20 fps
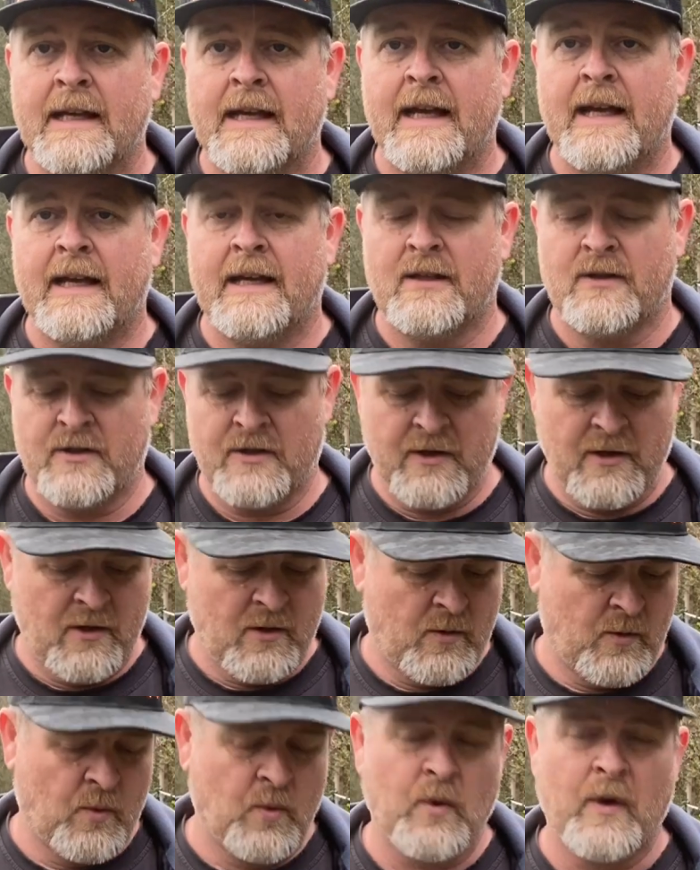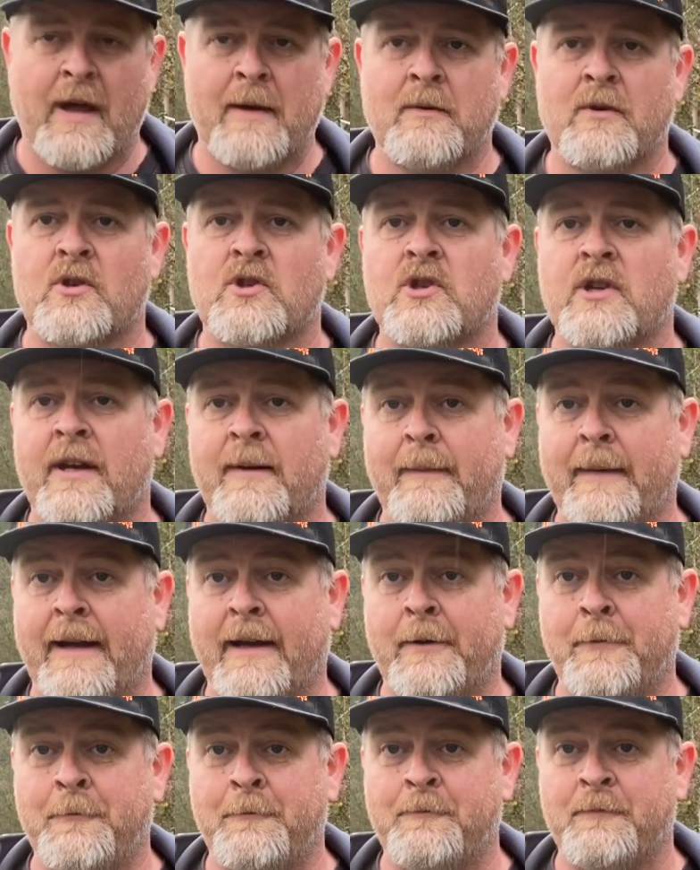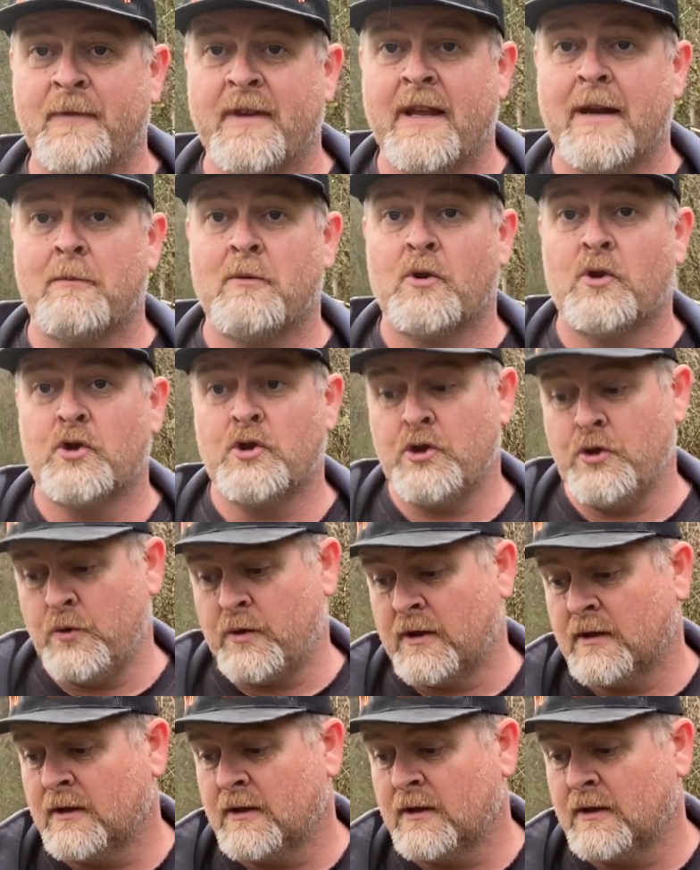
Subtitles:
And so I'm going to shut up now, and I'm going to shoot.